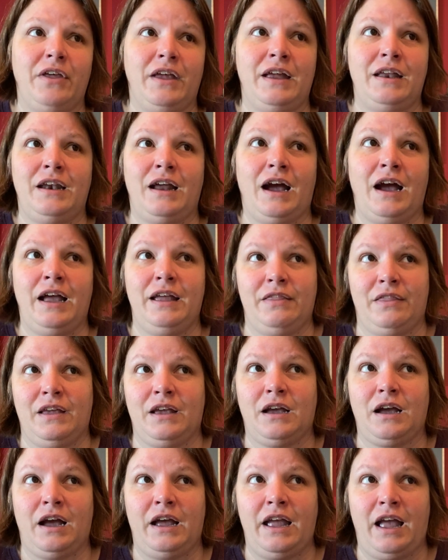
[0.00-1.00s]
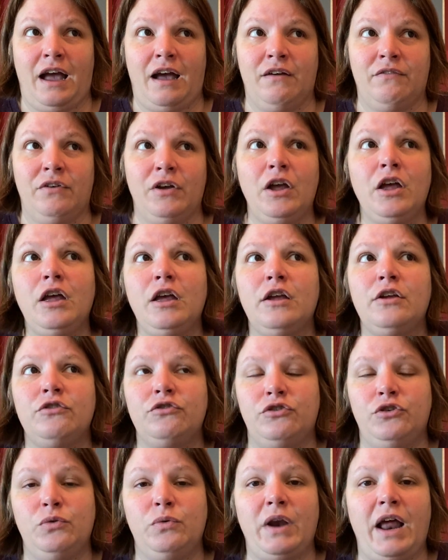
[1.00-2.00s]
and I think I have
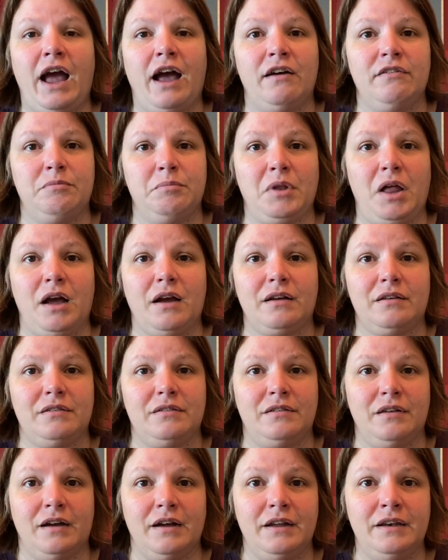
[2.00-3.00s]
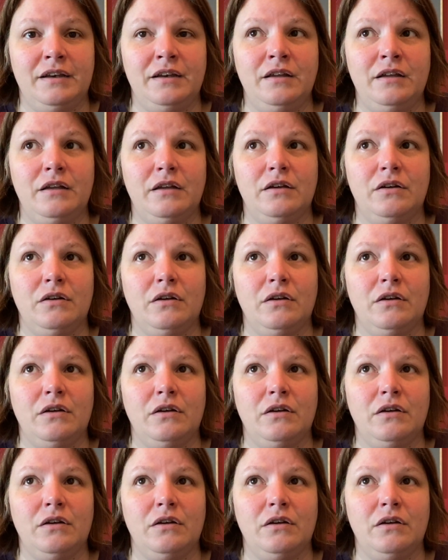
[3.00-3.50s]
2.5 blocks done.